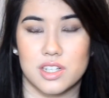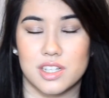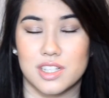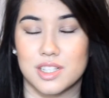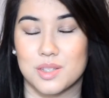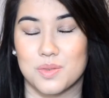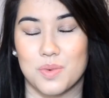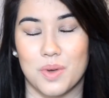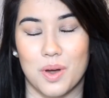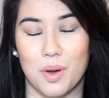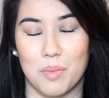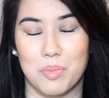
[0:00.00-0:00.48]

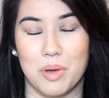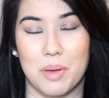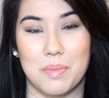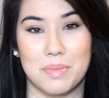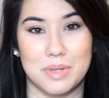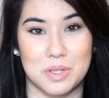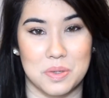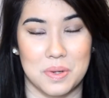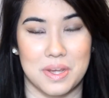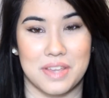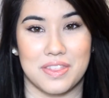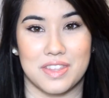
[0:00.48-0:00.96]
swap
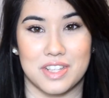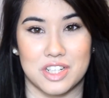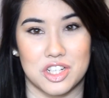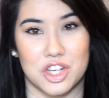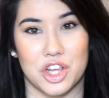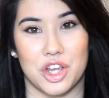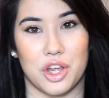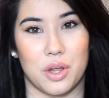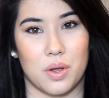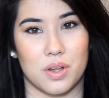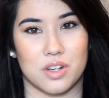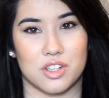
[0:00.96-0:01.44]
between the
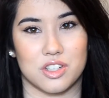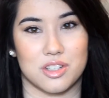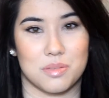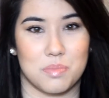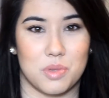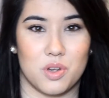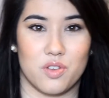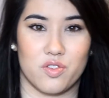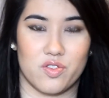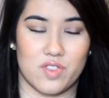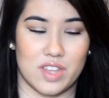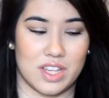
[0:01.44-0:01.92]
two and just
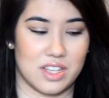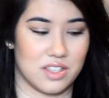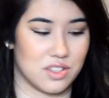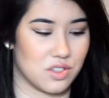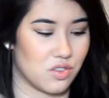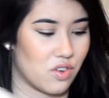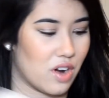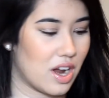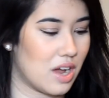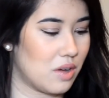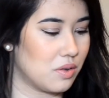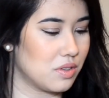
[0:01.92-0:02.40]
move things
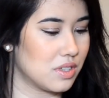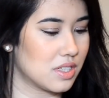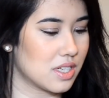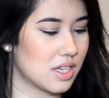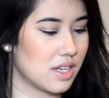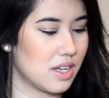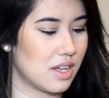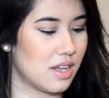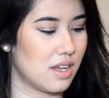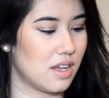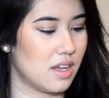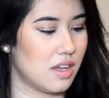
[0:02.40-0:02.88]
around.
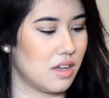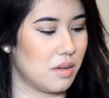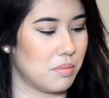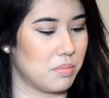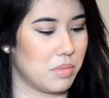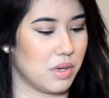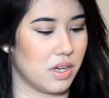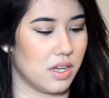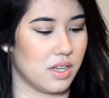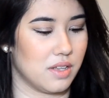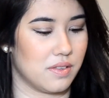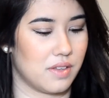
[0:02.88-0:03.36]

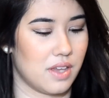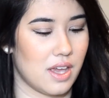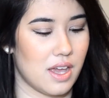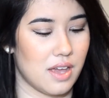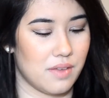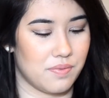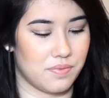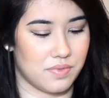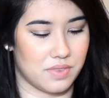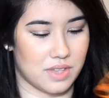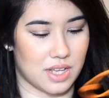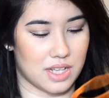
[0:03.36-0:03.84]
But yeah,
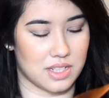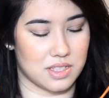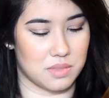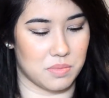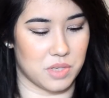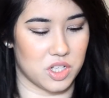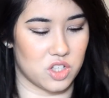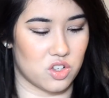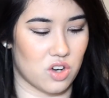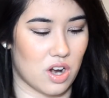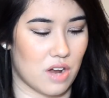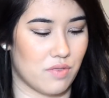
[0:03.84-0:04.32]
that's my
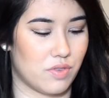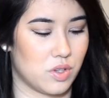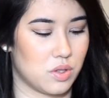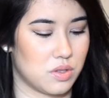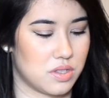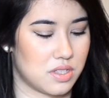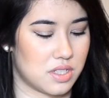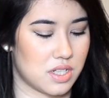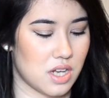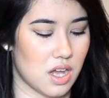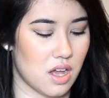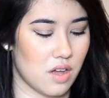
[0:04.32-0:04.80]
travel
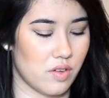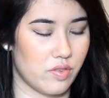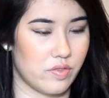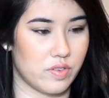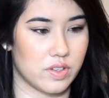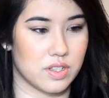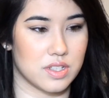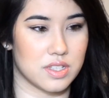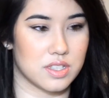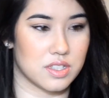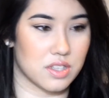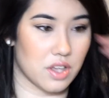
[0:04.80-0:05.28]
stuff,
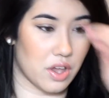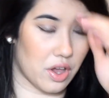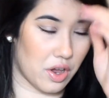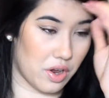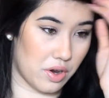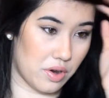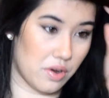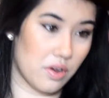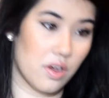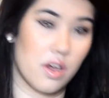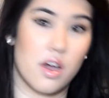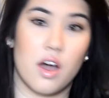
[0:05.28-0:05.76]
so
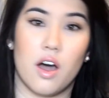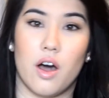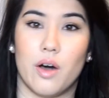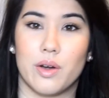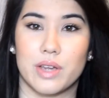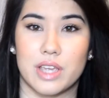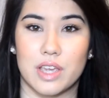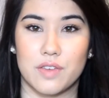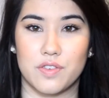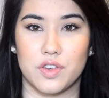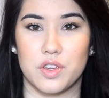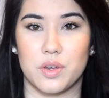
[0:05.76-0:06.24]
I'll
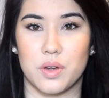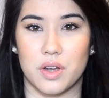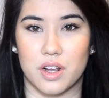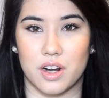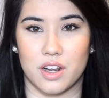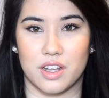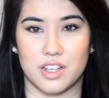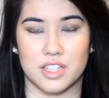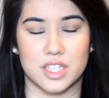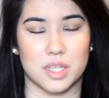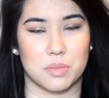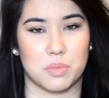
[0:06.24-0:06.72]
give you a
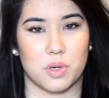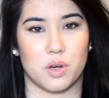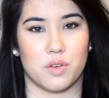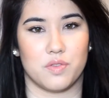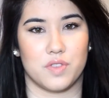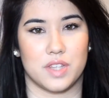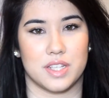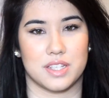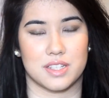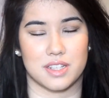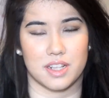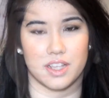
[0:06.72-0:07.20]
close-up of
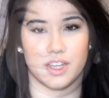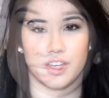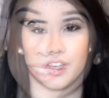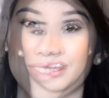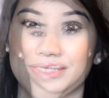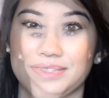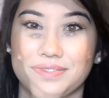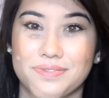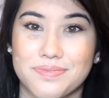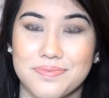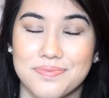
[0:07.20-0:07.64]
this look.